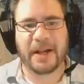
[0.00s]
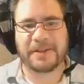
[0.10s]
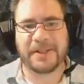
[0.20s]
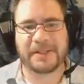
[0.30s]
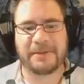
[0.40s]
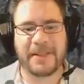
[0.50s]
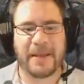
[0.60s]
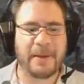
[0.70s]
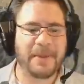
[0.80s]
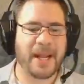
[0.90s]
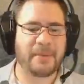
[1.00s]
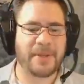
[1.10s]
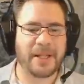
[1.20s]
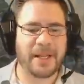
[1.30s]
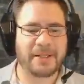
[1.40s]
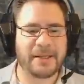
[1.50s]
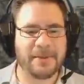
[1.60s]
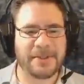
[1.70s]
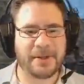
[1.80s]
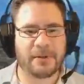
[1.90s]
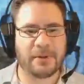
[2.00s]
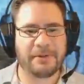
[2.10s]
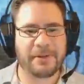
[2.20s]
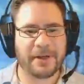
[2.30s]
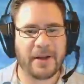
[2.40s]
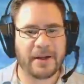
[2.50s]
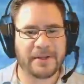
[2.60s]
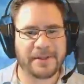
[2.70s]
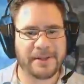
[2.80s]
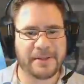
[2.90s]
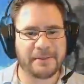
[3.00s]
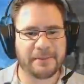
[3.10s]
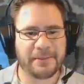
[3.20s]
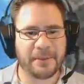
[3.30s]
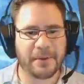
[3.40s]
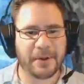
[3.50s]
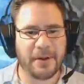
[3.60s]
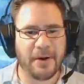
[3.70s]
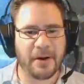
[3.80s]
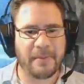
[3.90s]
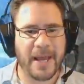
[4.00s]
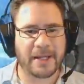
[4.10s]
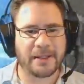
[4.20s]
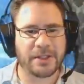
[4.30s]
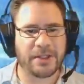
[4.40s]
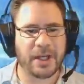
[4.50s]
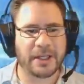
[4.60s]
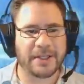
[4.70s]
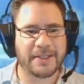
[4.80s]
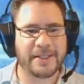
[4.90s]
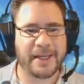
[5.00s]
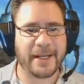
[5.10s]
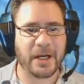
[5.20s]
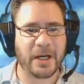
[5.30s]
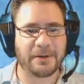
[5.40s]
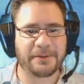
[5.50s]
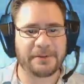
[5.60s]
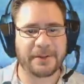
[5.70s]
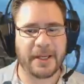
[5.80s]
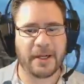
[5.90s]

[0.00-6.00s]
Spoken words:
system for that. Maybe that'll be the next episode, where we figure out a system for automatically shutting this thing off and